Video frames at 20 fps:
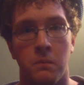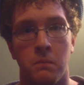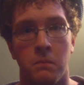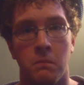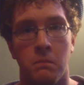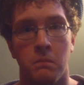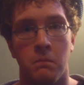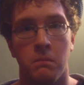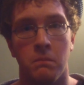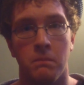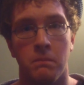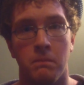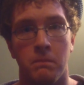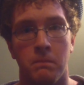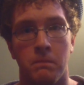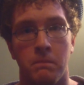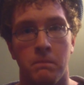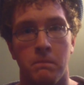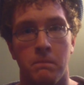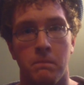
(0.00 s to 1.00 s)

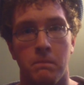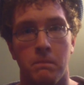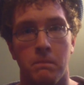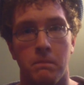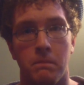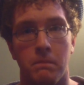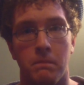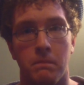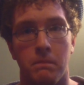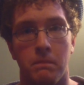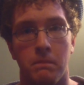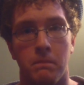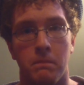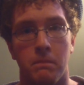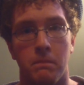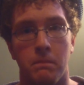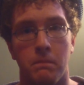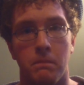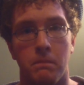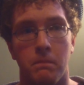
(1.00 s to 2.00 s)

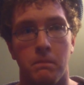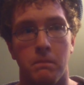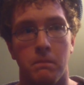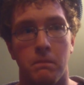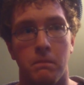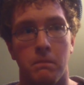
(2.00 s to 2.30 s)
Nothing is said.